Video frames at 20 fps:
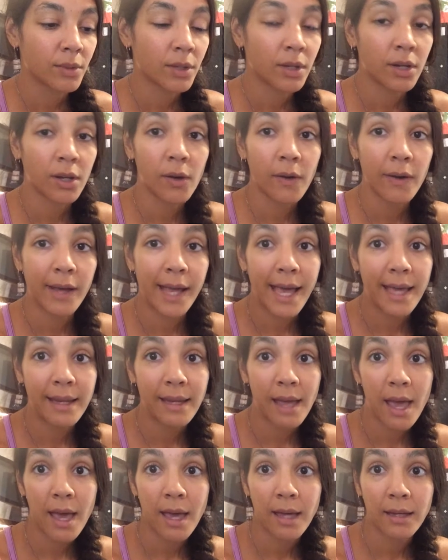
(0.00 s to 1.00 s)
we're going to go
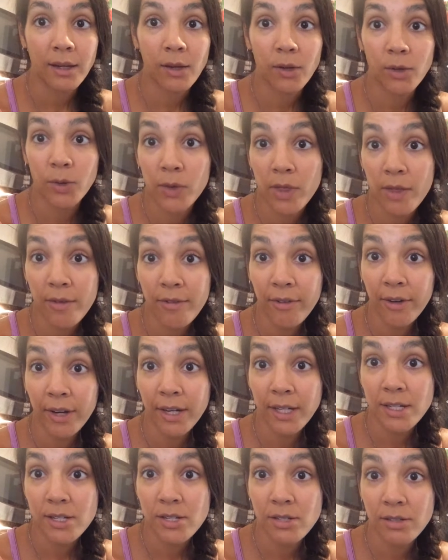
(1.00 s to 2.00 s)
ahead and go to the
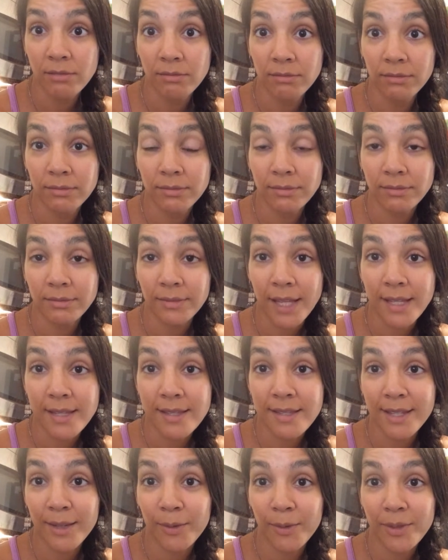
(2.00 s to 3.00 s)
fridge
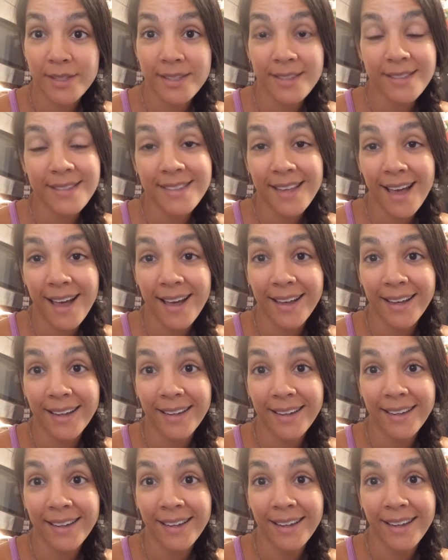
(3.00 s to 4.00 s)
and see what's
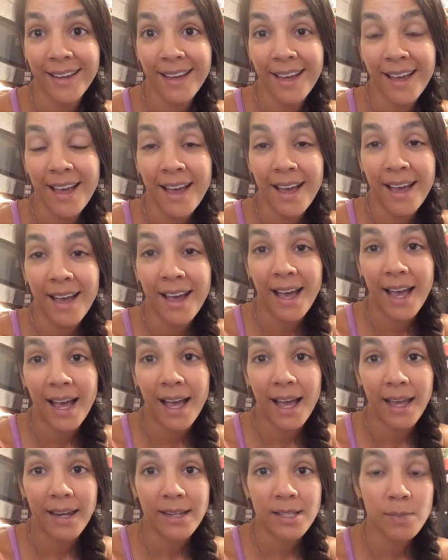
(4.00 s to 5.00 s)
inside.
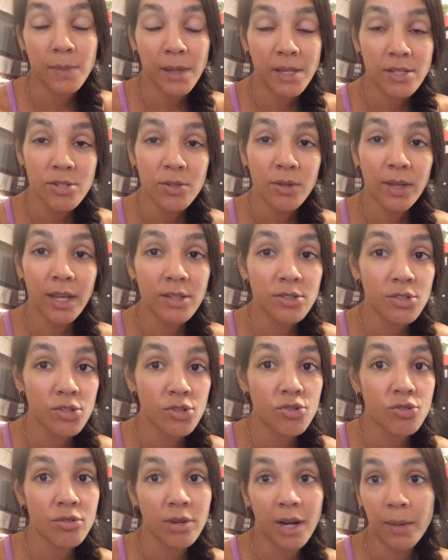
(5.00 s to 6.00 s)
And as best you can,
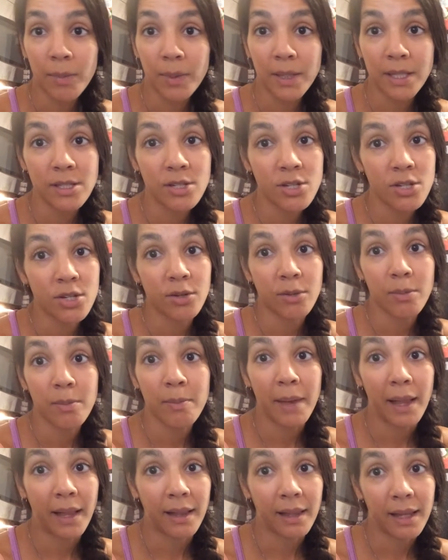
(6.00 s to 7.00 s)
just drop into your
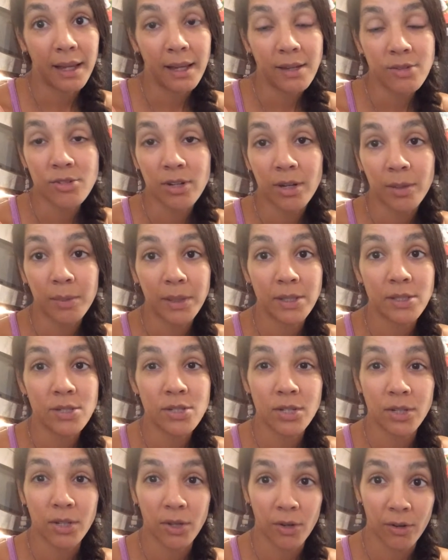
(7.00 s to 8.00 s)
belly, drop
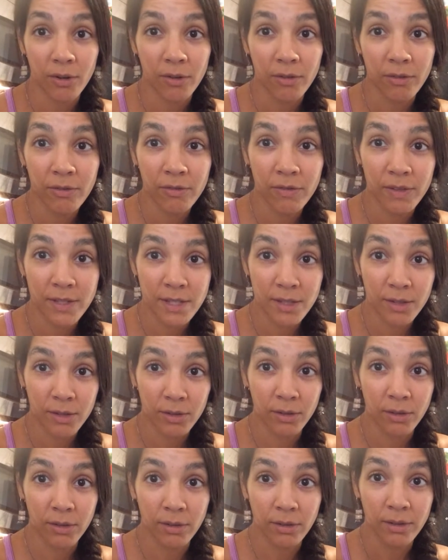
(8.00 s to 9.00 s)
into your
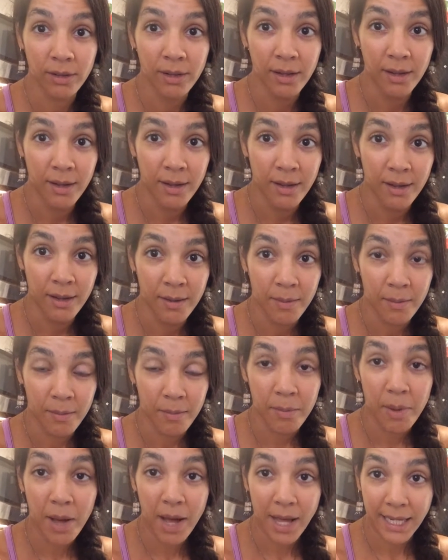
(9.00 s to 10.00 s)
physical
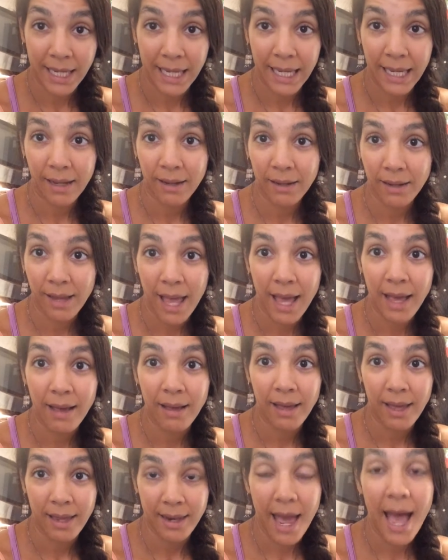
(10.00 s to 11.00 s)
body
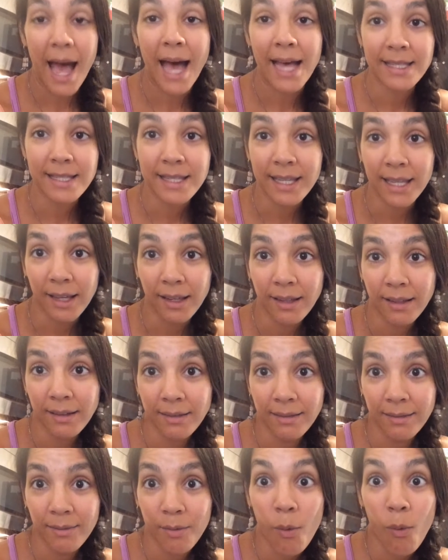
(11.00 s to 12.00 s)
and ask it,
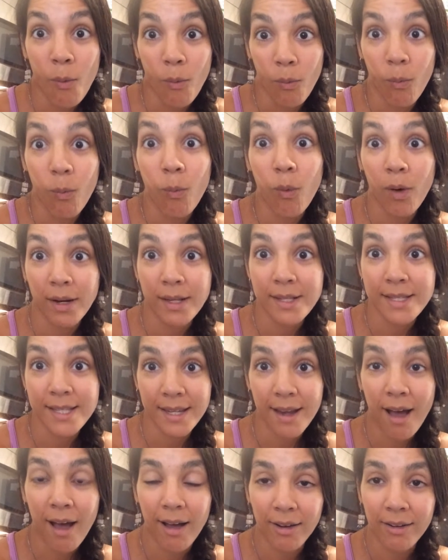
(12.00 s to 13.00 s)
what is
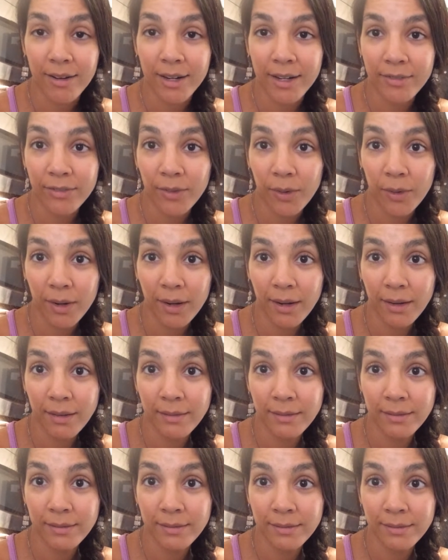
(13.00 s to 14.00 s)
it hungry for?
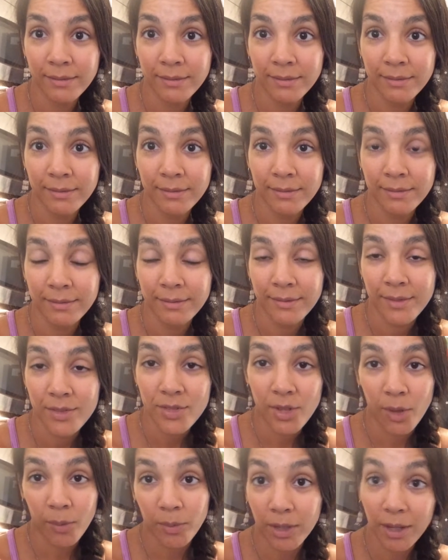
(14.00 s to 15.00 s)
And
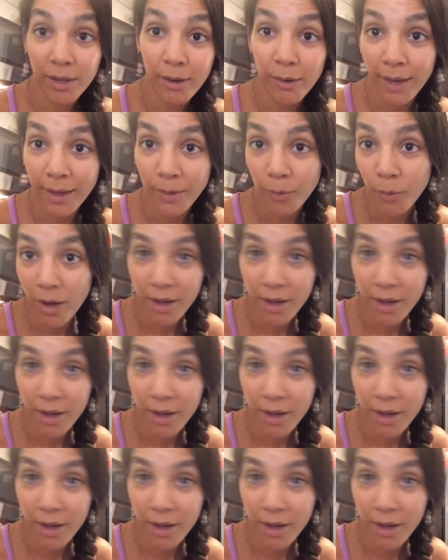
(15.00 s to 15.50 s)
so I'm going to go ahead and